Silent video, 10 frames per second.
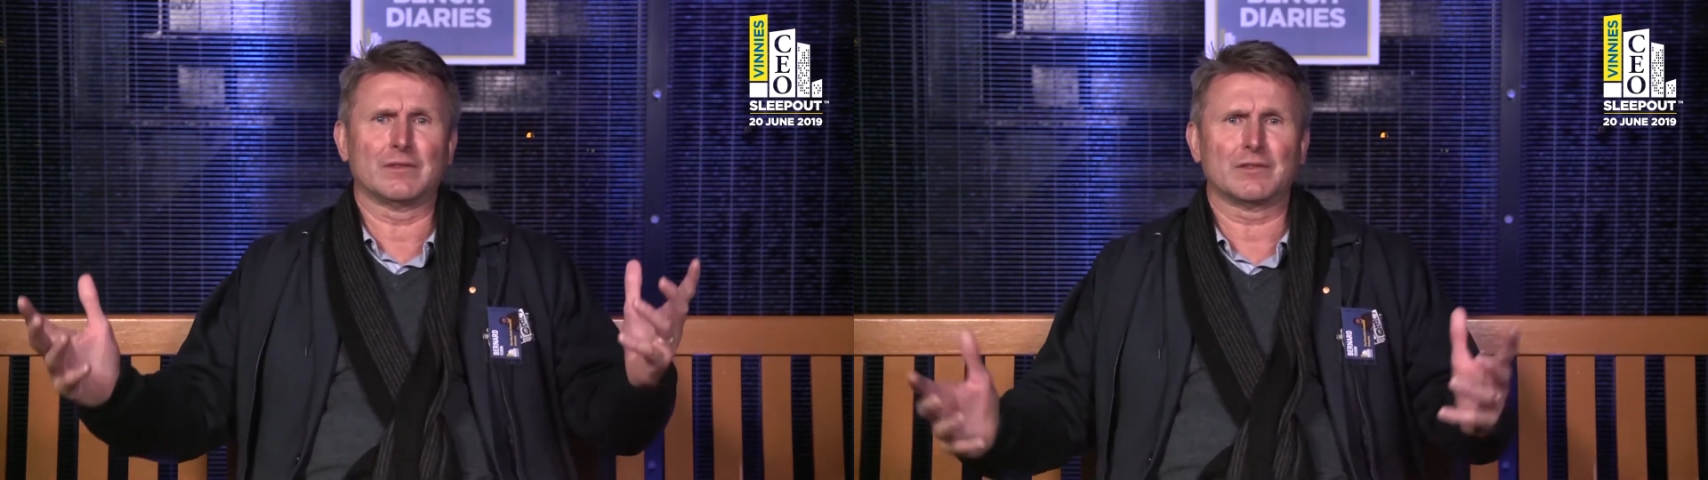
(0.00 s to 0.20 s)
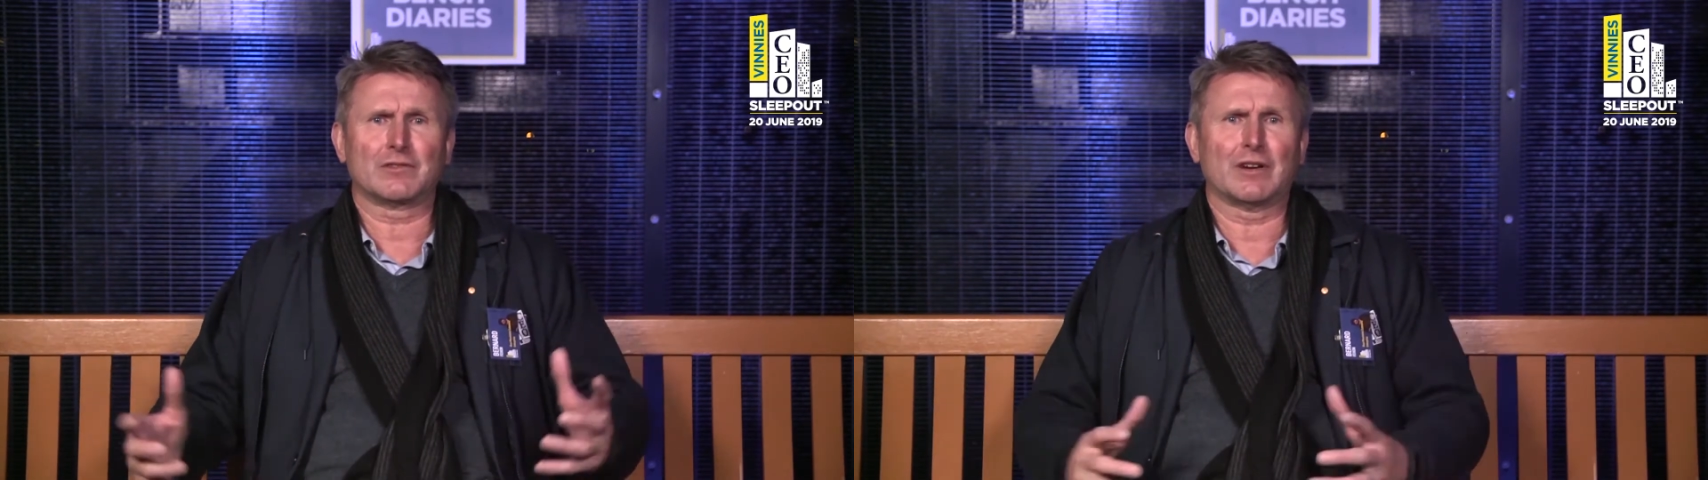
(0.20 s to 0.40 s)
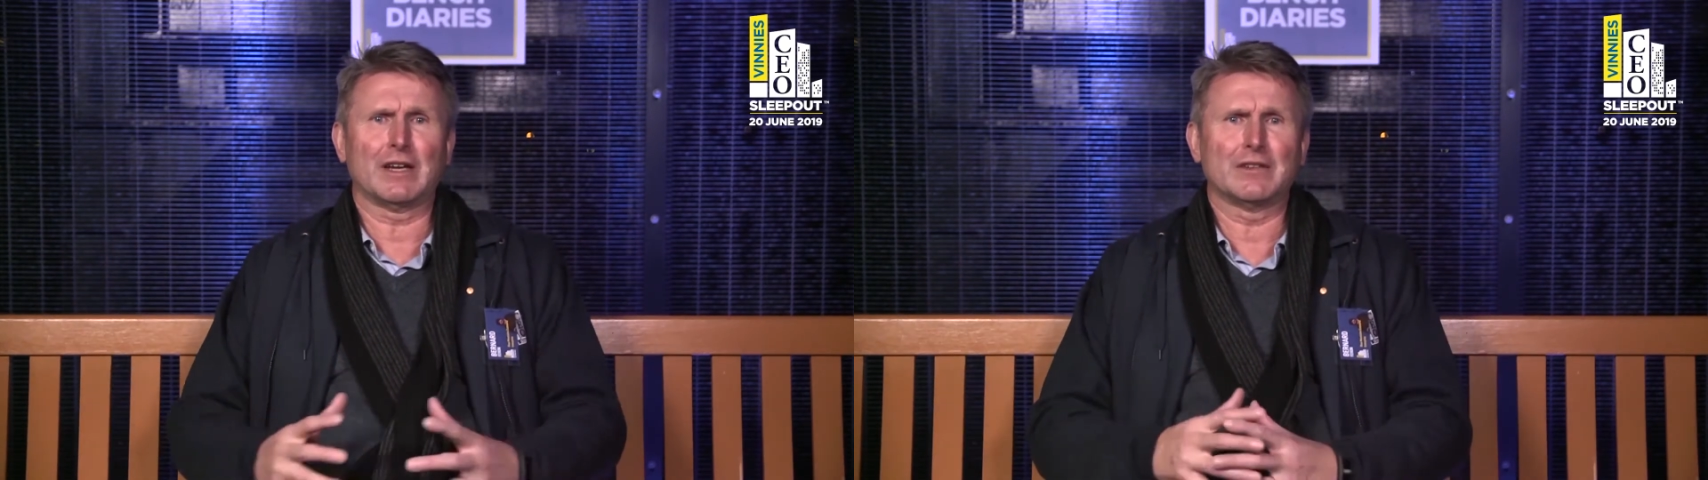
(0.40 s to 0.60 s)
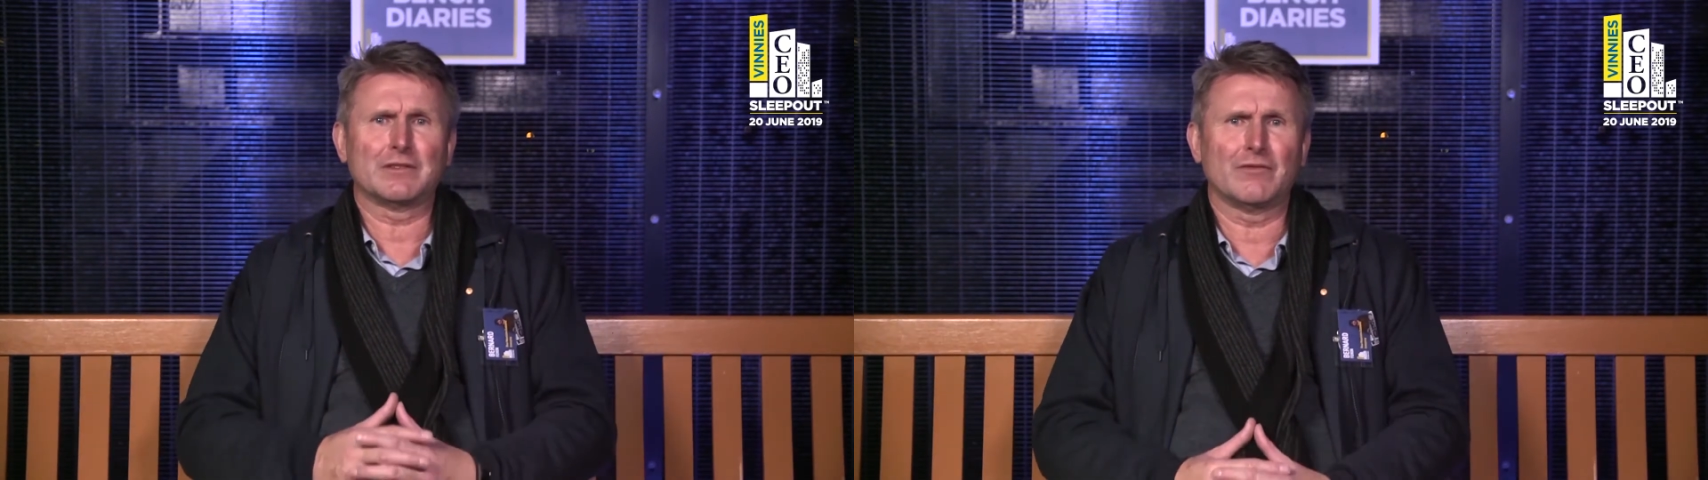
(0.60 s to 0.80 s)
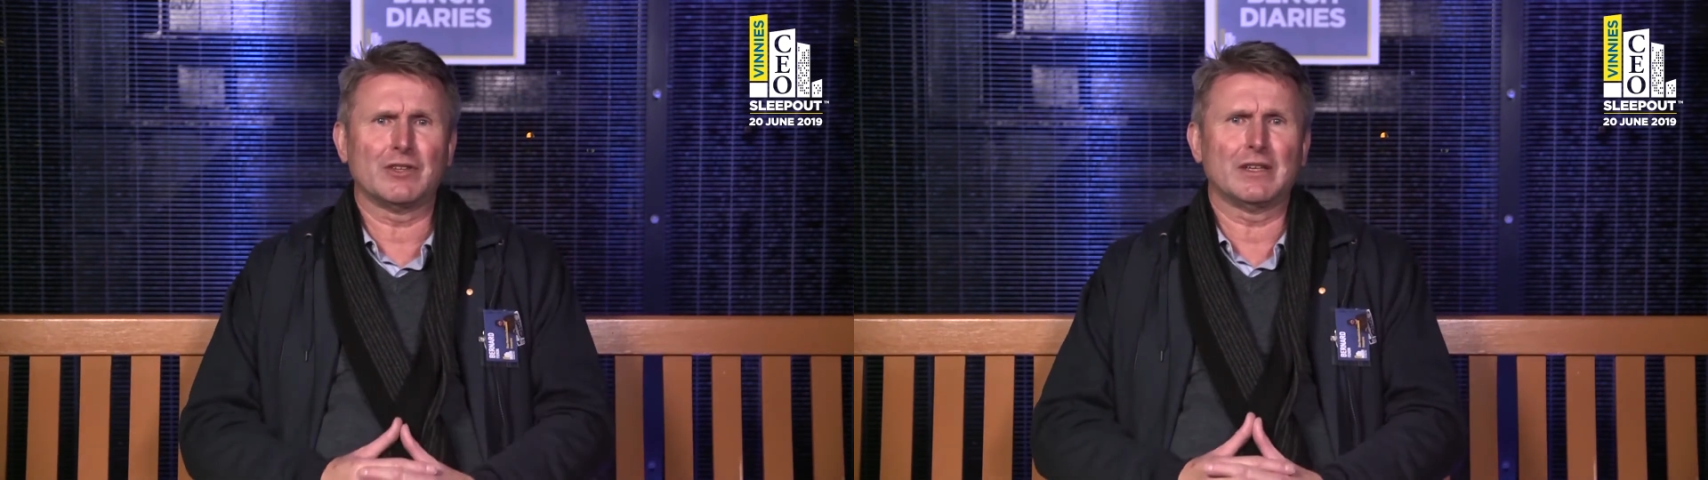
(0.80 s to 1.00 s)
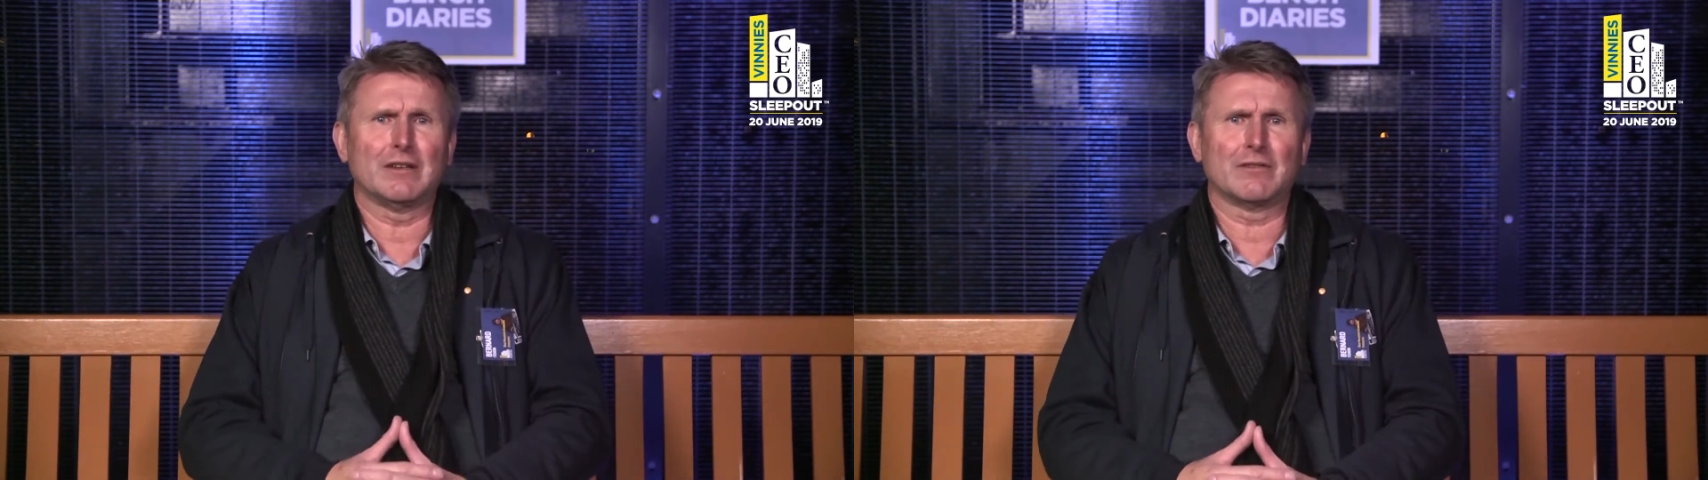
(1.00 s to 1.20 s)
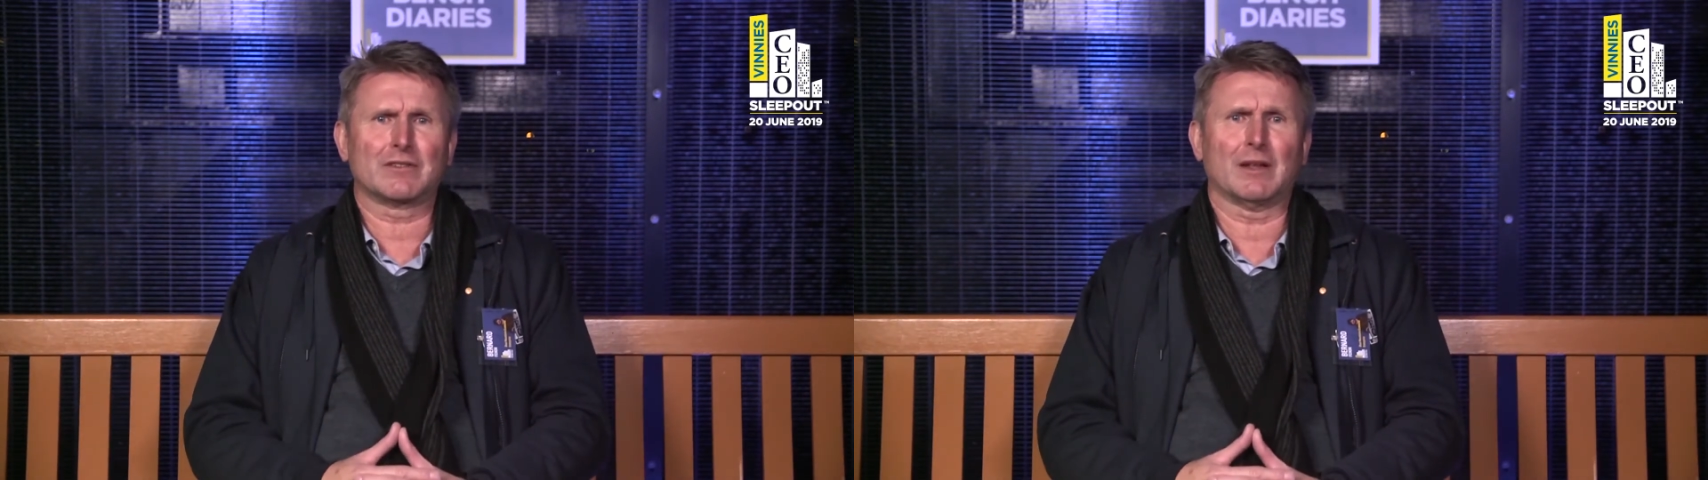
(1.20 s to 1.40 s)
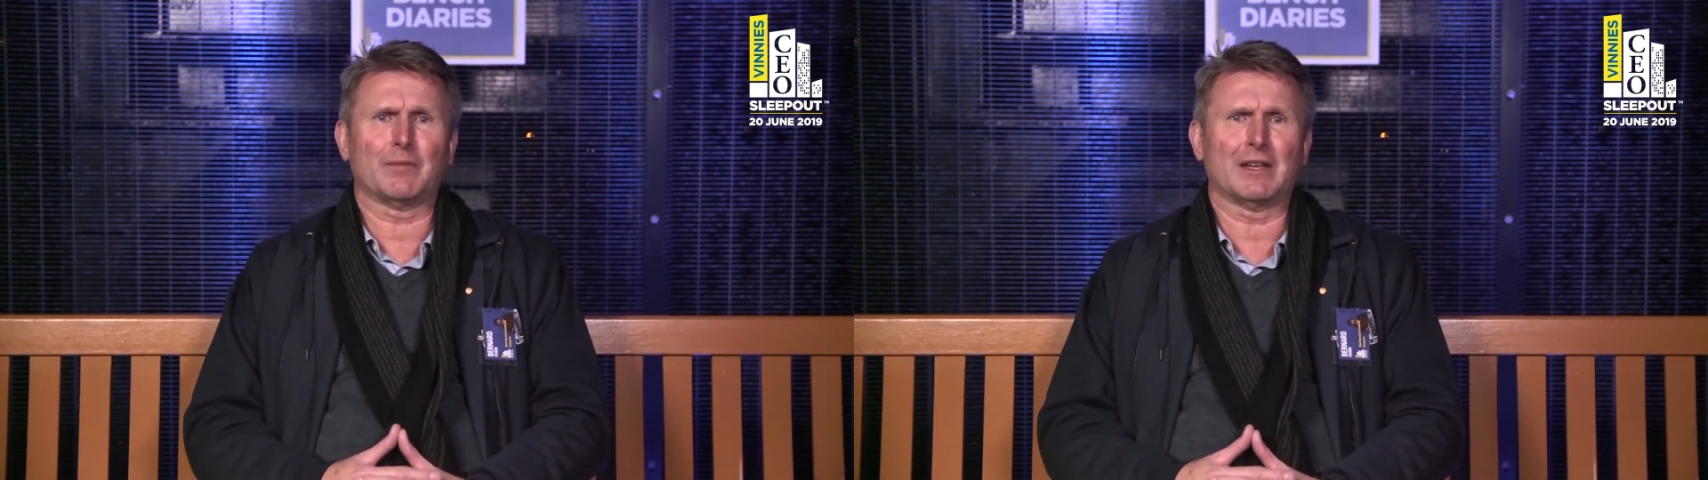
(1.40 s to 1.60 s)
Australians of the Year have
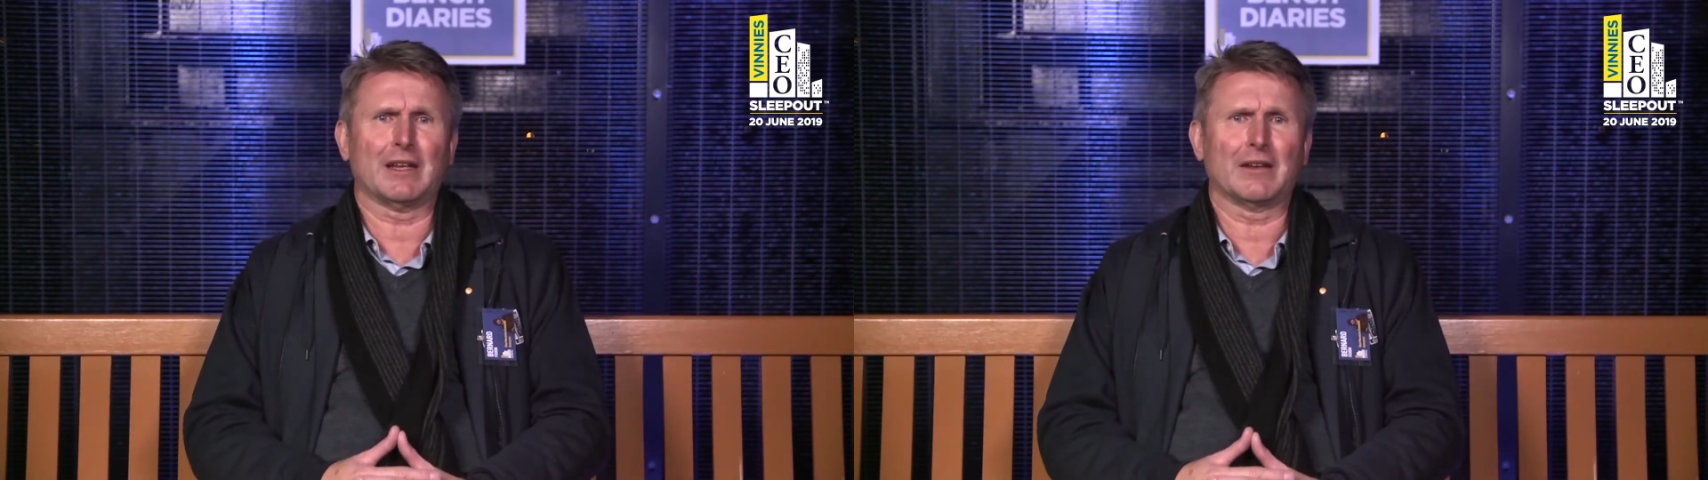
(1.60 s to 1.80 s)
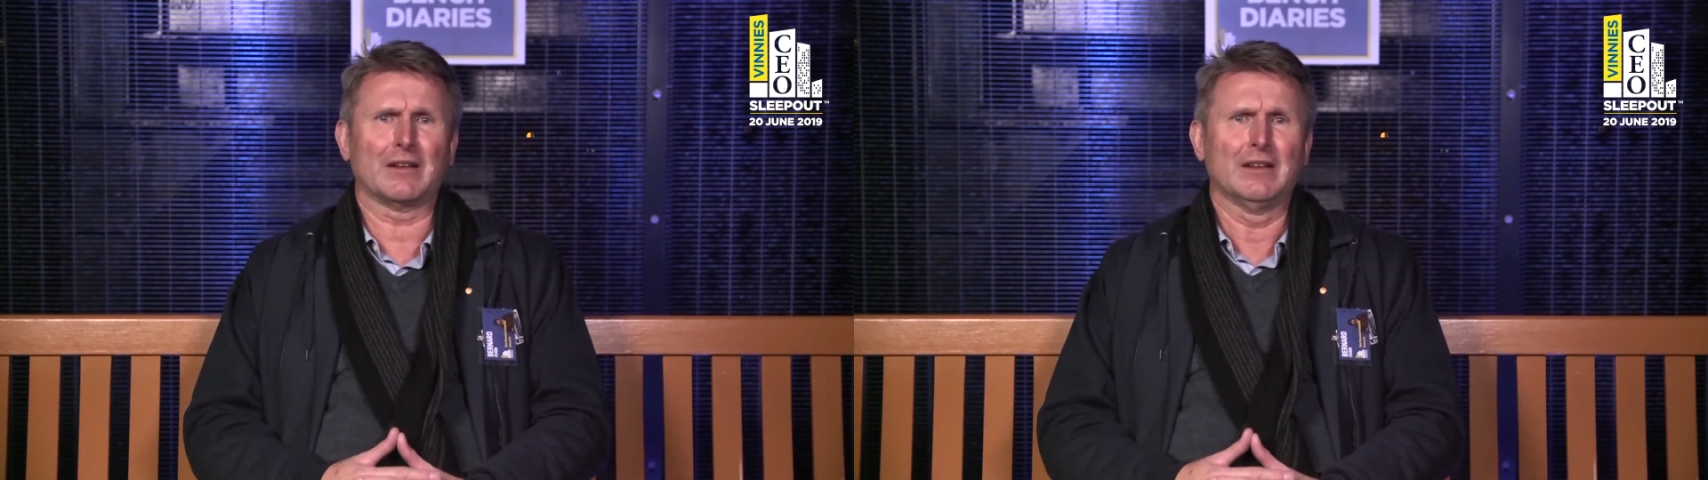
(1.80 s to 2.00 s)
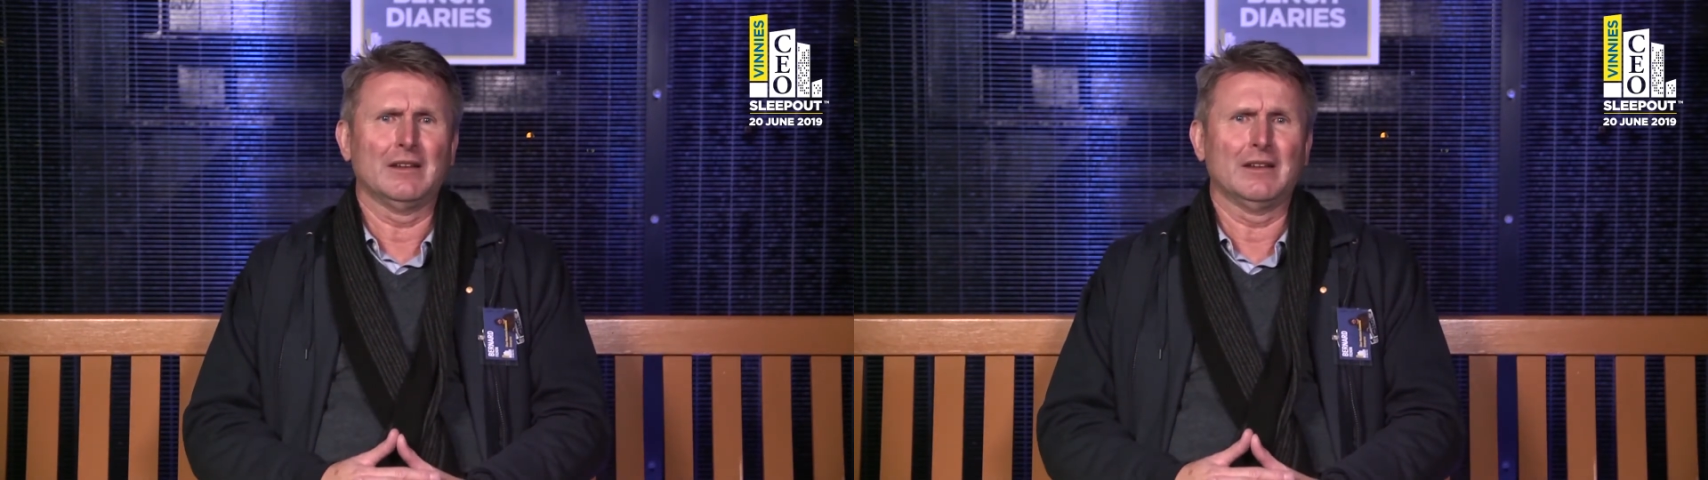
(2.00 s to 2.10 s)
slept out.